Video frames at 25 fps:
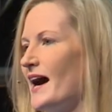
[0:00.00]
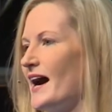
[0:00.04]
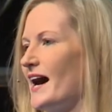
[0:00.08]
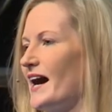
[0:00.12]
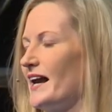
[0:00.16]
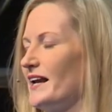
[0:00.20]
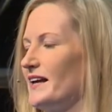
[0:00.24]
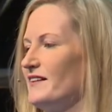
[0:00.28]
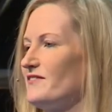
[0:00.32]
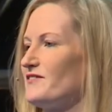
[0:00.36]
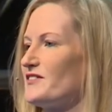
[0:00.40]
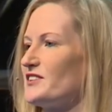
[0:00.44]

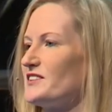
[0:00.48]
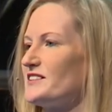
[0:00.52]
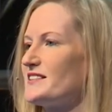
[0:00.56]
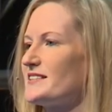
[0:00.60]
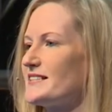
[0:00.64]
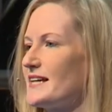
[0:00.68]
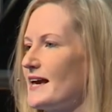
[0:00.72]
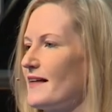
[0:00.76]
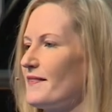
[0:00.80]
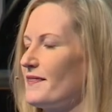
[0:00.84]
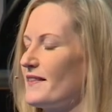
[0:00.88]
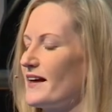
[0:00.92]
And if
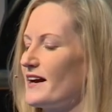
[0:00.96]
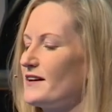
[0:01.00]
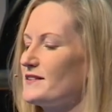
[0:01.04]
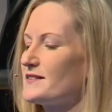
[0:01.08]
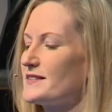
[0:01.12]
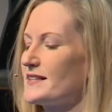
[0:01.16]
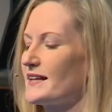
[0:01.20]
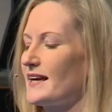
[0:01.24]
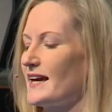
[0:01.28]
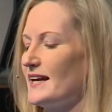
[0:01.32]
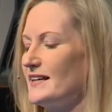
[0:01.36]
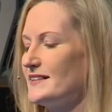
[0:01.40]
there's
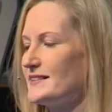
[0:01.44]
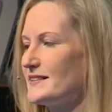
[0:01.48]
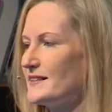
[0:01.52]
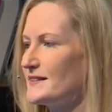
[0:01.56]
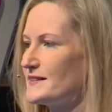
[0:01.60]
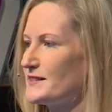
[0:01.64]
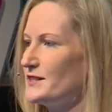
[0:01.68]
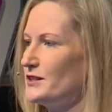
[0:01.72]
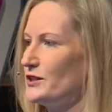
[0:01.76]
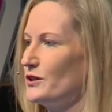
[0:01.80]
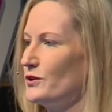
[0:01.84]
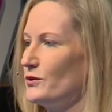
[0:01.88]
10,000
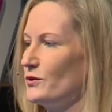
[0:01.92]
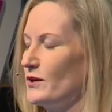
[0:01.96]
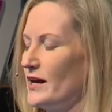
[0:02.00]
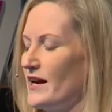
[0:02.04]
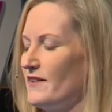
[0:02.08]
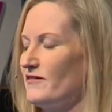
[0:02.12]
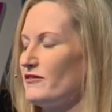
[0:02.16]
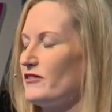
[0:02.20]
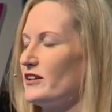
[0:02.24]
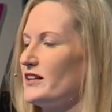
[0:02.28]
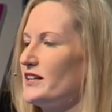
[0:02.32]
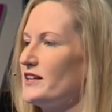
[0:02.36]
cases new
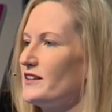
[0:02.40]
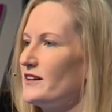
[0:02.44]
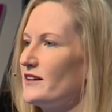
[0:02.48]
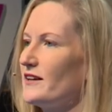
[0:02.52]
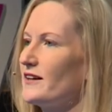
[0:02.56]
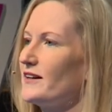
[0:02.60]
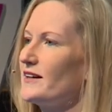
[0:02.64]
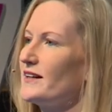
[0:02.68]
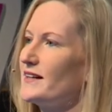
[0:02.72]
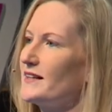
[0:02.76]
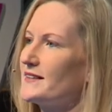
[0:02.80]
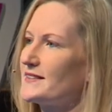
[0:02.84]
every
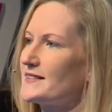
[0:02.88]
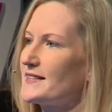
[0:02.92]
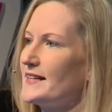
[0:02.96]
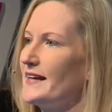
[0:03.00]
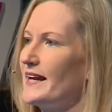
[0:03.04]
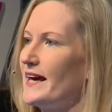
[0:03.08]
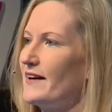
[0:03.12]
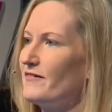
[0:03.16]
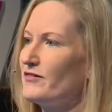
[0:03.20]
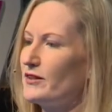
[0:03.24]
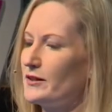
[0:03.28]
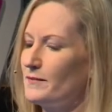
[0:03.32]
year, it's
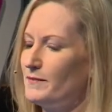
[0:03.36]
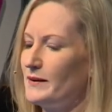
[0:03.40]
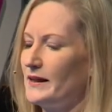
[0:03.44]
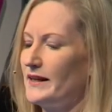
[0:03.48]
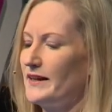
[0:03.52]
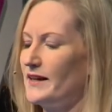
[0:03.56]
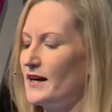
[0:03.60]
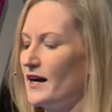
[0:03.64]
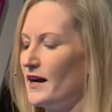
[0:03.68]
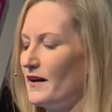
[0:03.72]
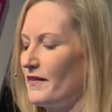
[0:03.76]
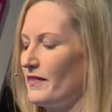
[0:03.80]

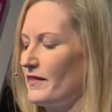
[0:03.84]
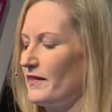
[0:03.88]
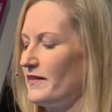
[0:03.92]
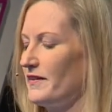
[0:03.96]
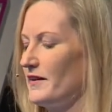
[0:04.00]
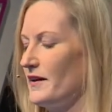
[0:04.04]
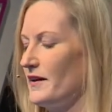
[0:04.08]
inevitably on